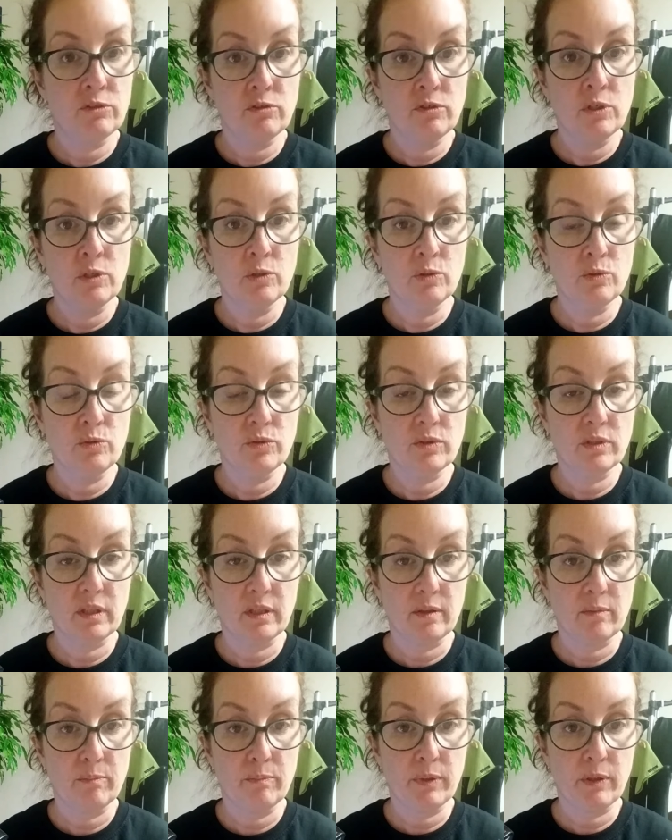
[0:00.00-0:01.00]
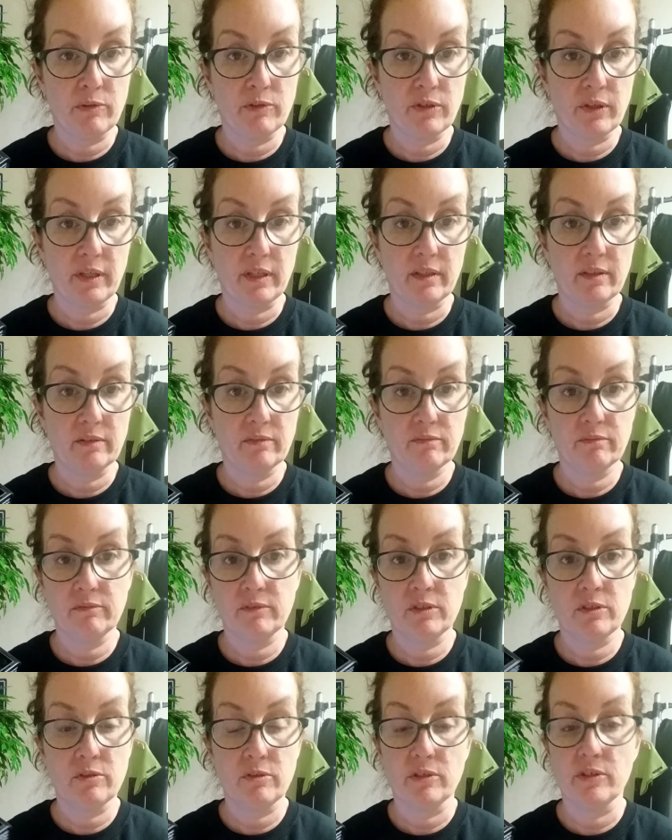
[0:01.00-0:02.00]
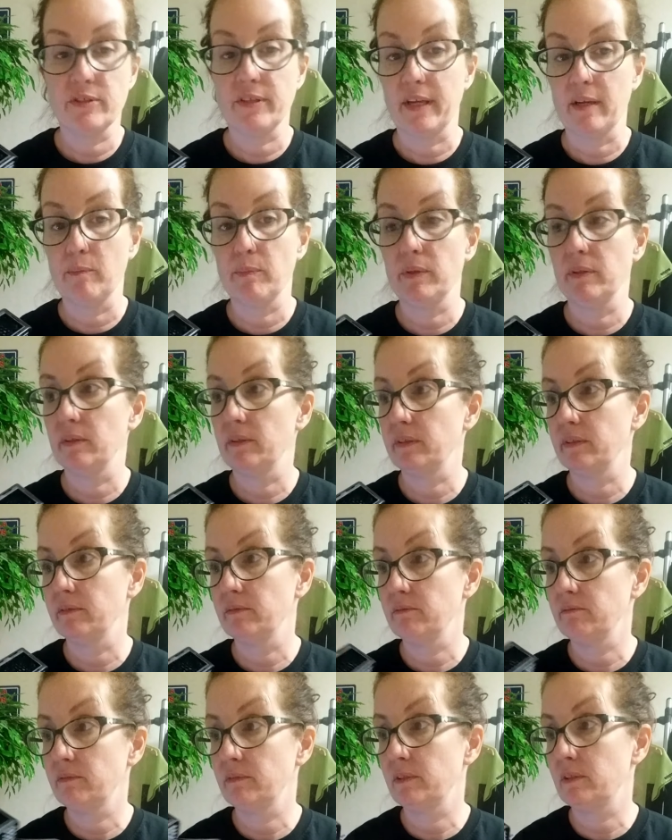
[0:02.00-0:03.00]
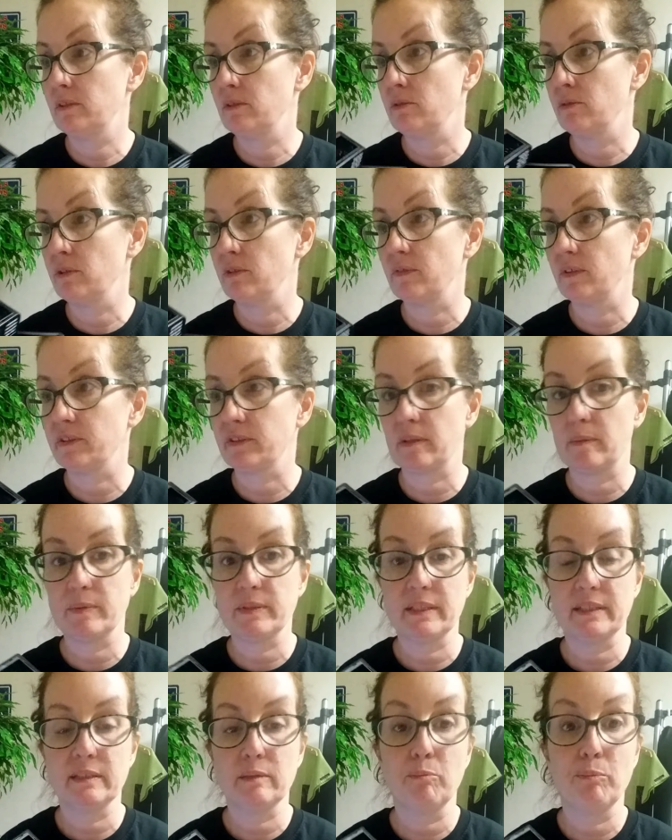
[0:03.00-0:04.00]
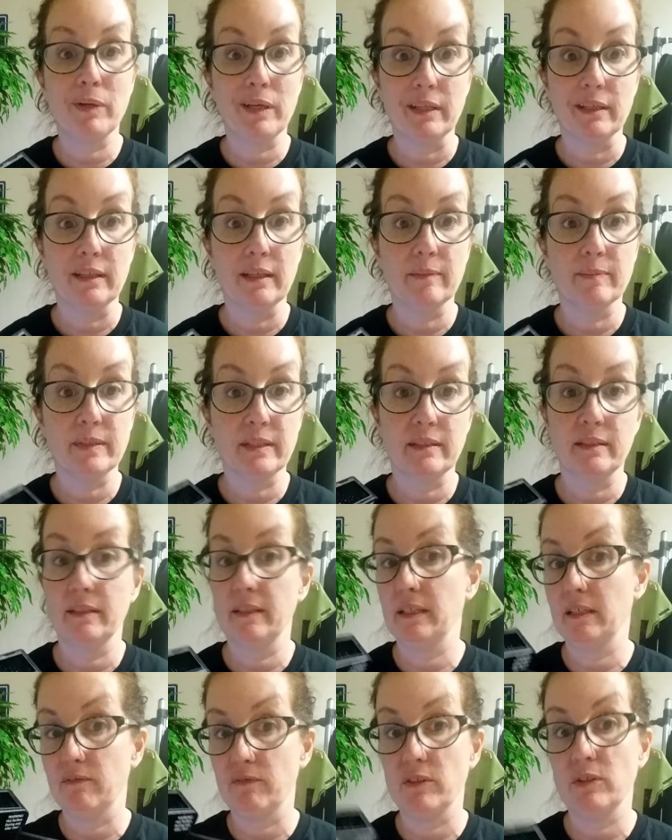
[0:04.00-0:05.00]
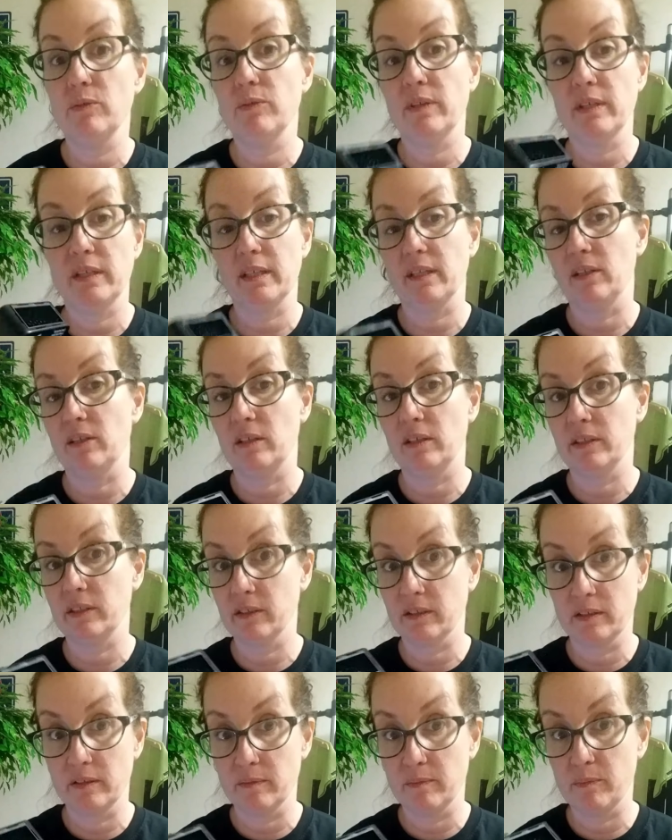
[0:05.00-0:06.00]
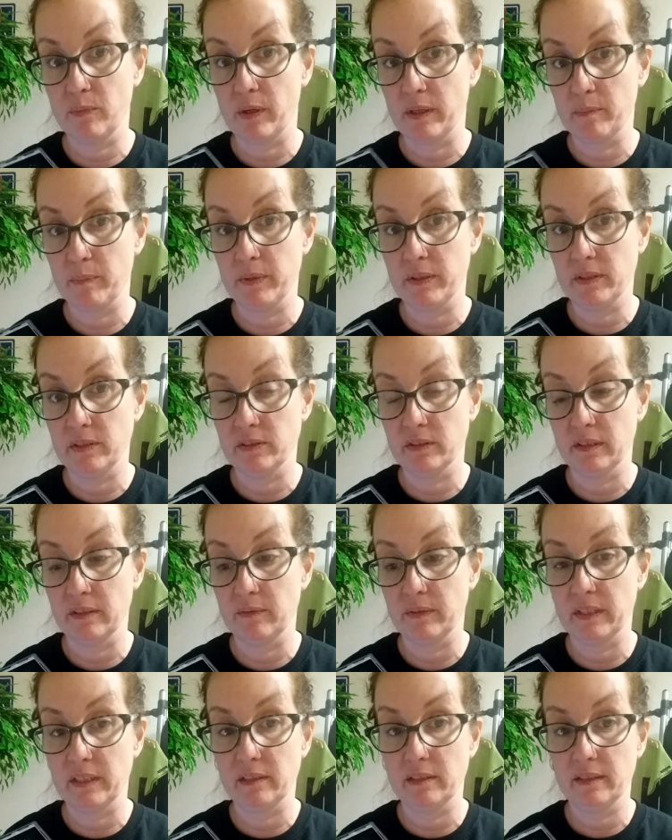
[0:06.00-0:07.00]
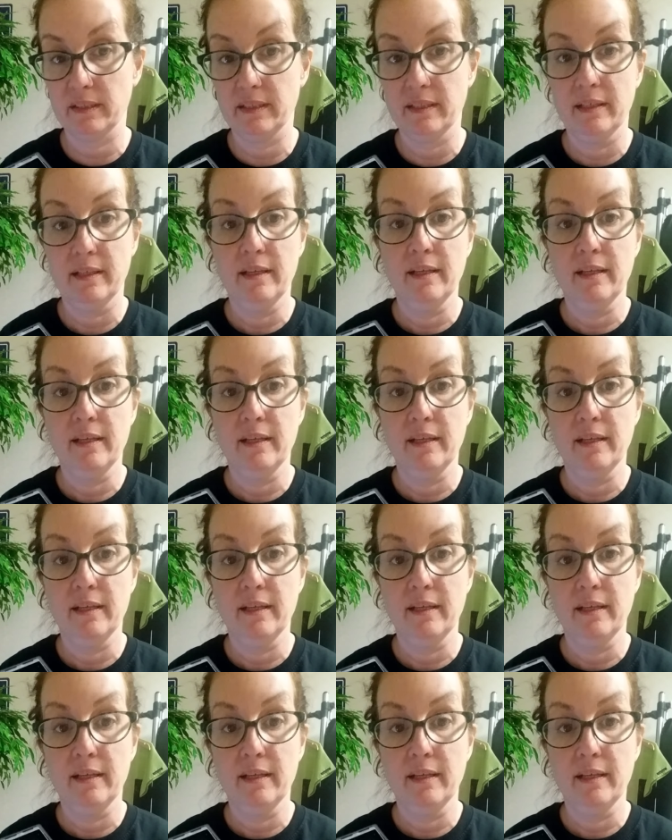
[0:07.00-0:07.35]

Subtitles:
use a blow dryer to do your sample and to do your first couple sets. But if you think at all you're going to want to put these on regularly,